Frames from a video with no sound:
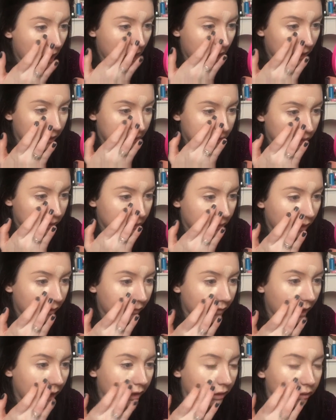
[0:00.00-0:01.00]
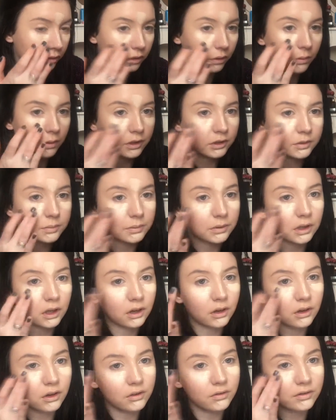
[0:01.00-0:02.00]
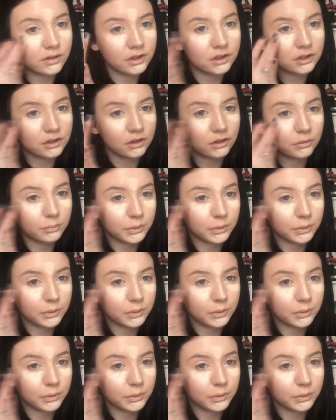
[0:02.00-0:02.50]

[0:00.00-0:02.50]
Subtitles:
I do have like other ones, but they're not original